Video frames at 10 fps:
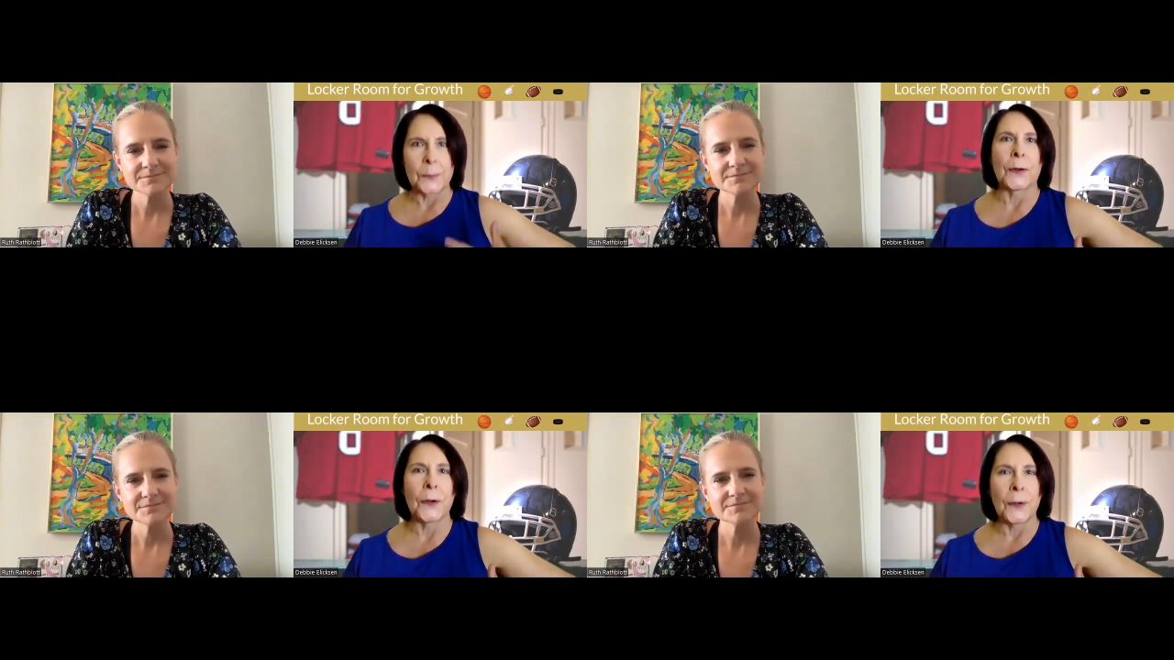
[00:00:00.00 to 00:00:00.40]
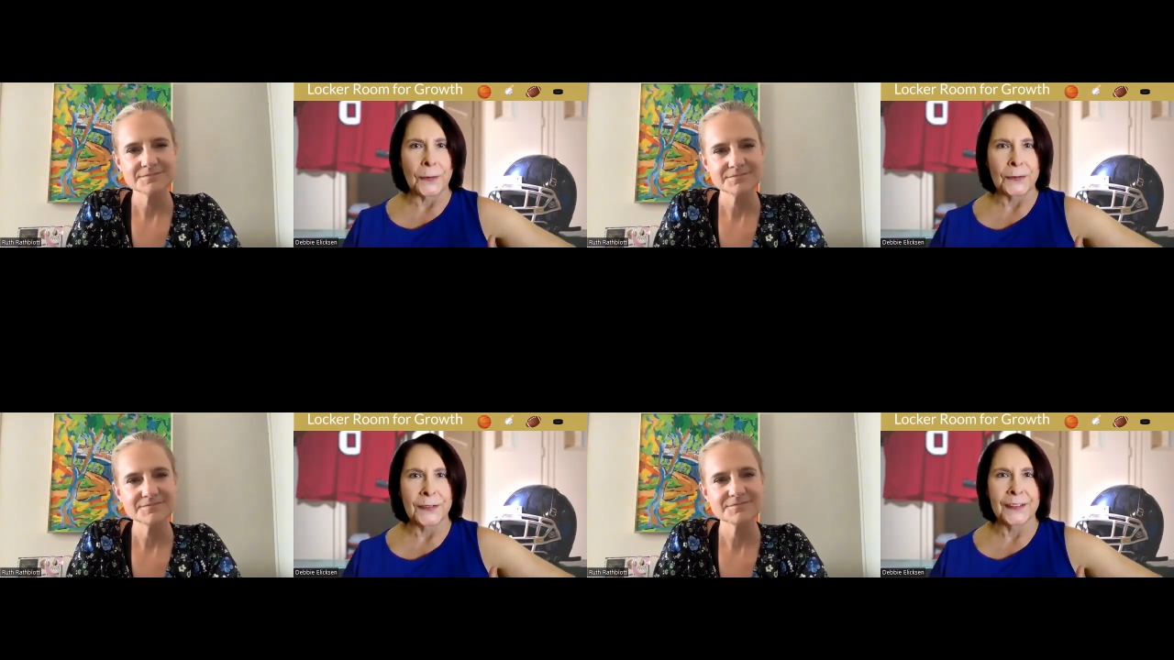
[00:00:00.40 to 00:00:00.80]
Speaker 1: your
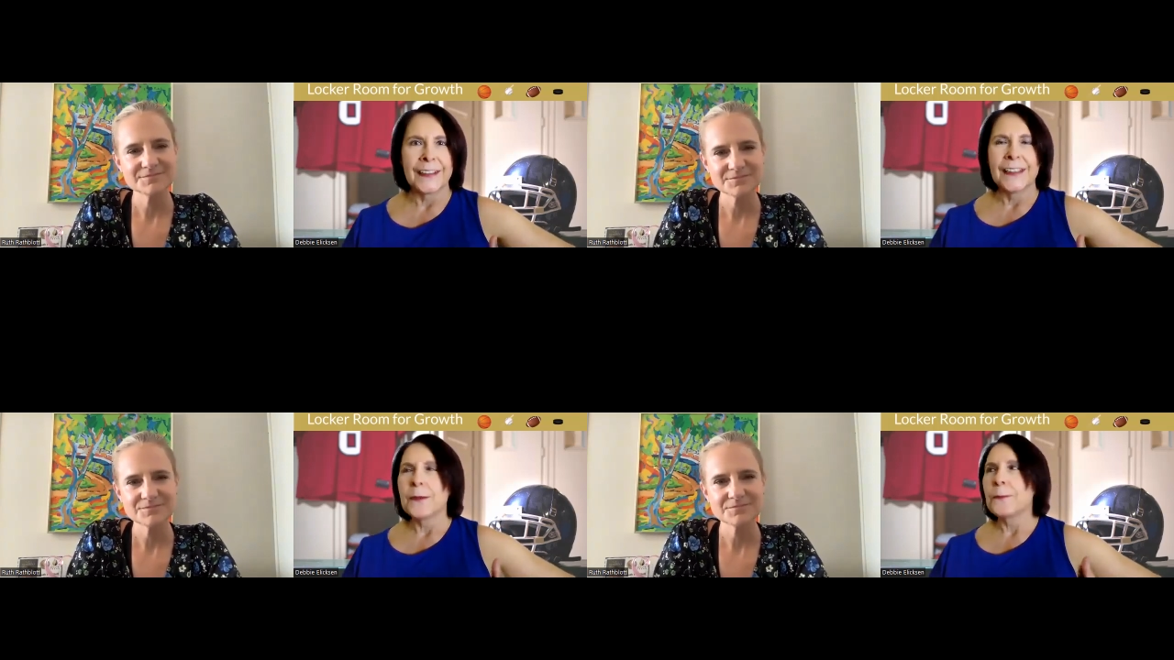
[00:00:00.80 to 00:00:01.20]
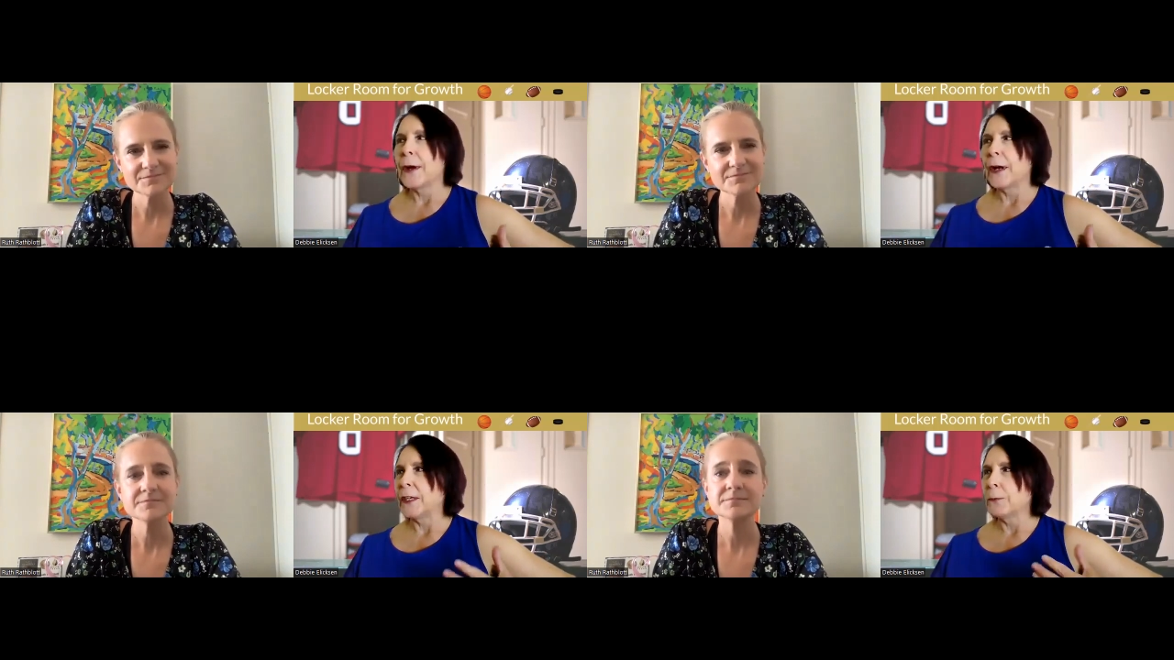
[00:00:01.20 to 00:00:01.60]
purse,
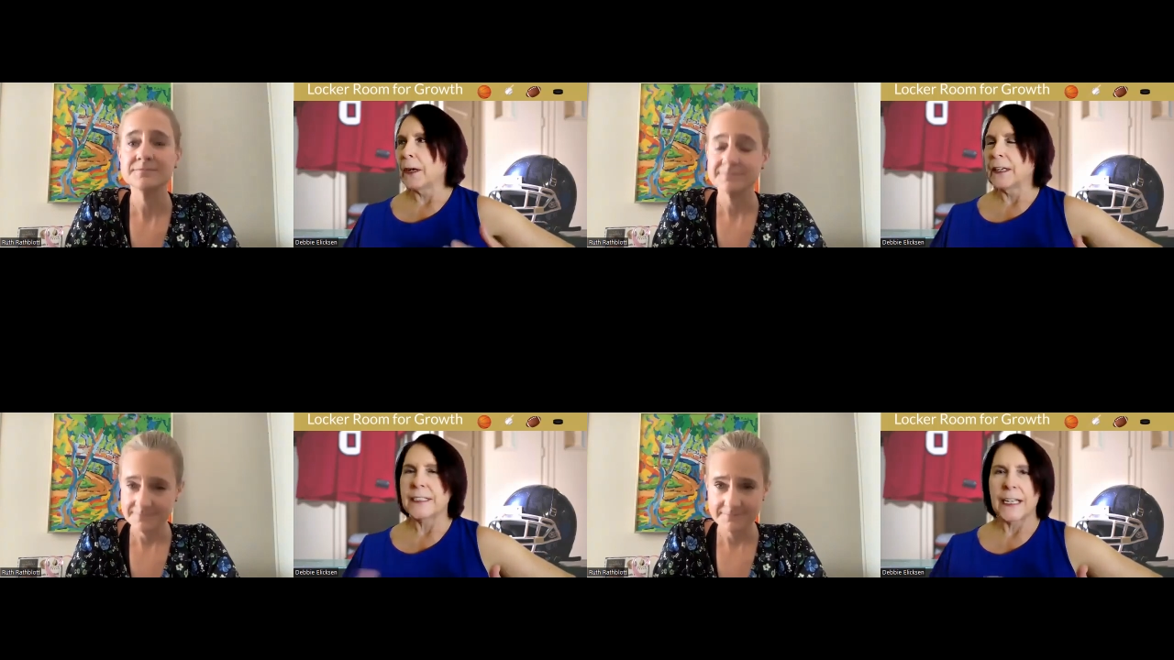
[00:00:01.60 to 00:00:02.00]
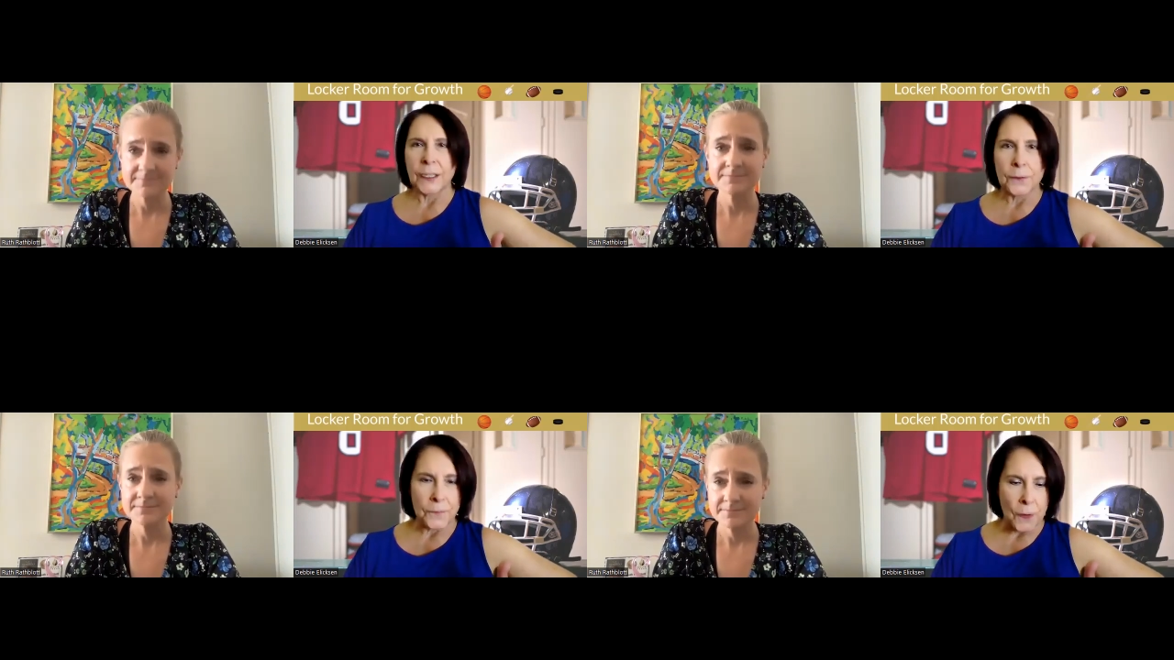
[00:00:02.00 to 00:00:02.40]
but you want to
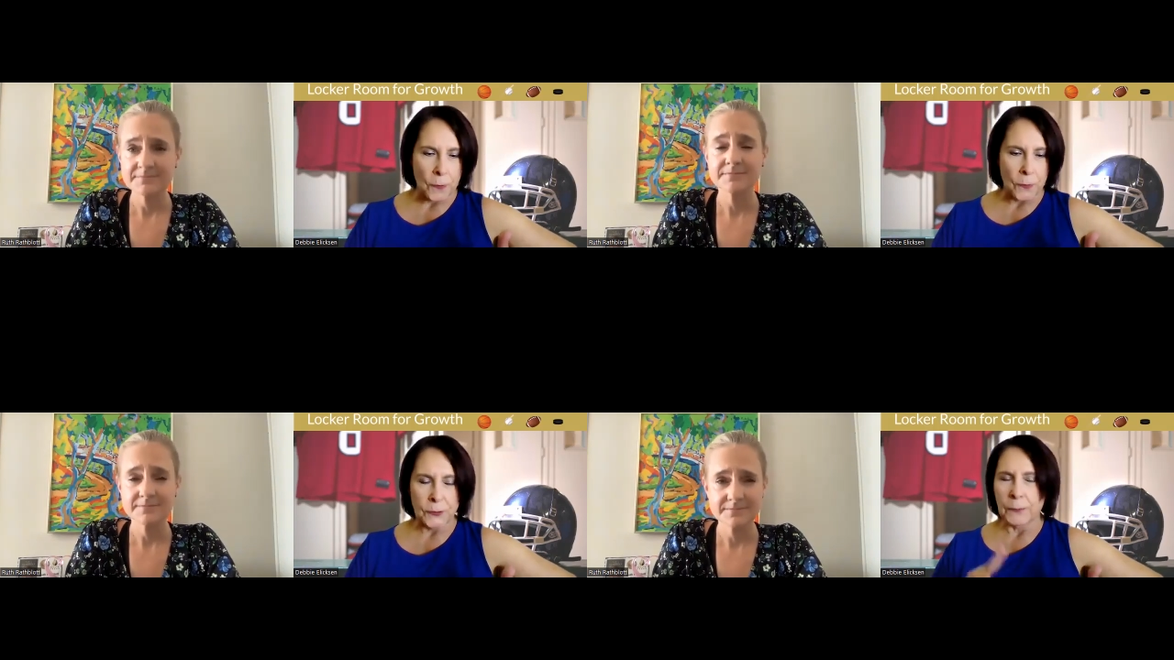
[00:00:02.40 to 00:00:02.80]
take your phone,